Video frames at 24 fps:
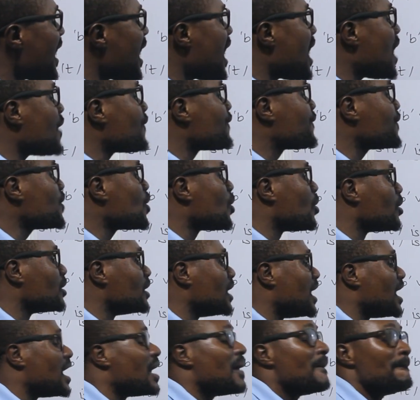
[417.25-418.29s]

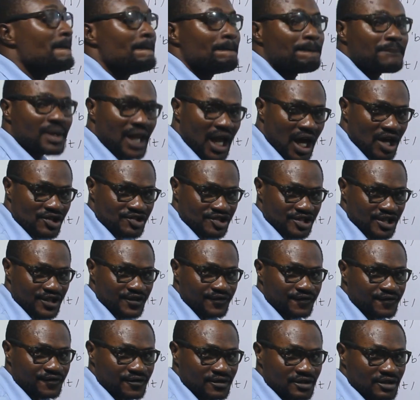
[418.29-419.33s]
alveolar
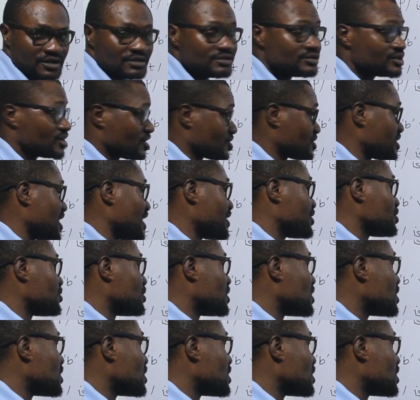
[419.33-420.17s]
plosive. Just like you